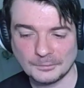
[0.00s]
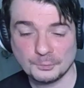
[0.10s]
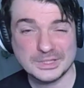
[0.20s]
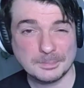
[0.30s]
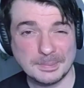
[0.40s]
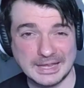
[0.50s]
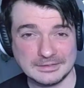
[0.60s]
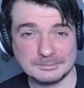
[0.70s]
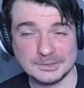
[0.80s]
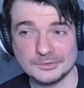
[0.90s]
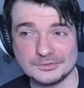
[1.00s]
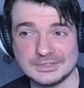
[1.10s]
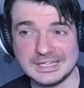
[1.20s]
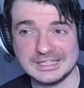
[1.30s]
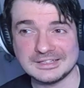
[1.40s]
with the band, because
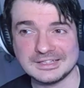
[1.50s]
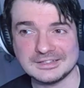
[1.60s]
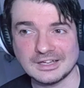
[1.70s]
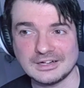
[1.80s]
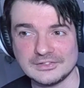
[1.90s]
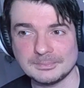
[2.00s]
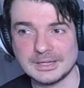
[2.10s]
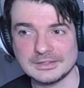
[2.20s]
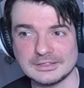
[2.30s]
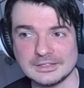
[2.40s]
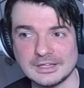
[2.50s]
they needed a guitarist, but